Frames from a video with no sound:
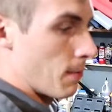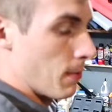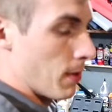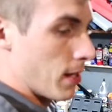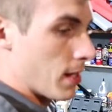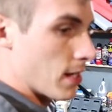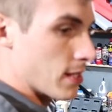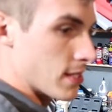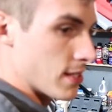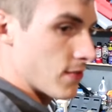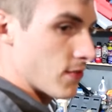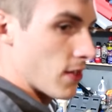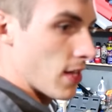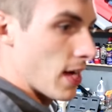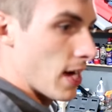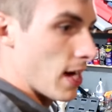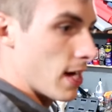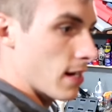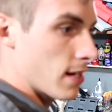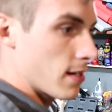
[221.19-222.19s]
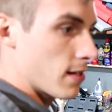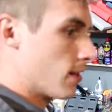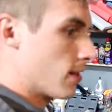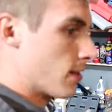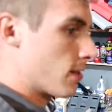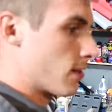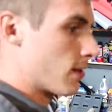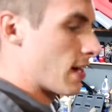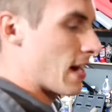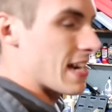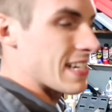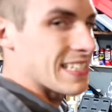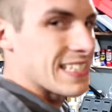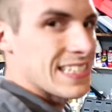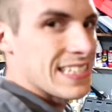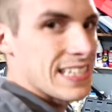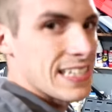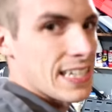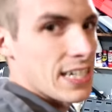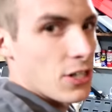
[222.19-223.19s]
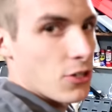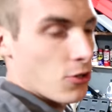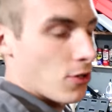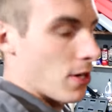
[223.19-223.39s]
and because of that, they're not seating